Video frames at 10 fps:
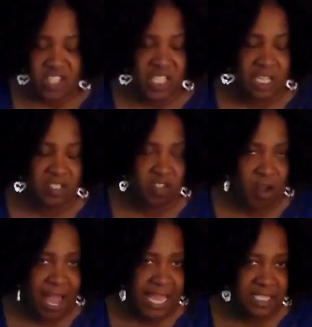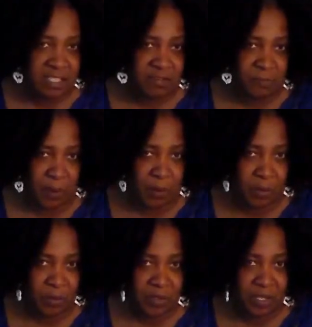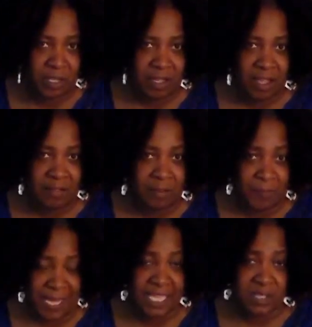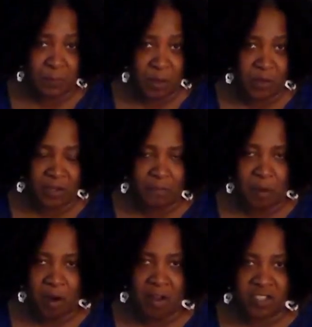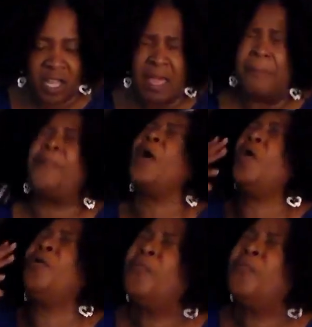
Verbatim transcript: She tries the bowl of the biggest bowl of porridge. "Boo!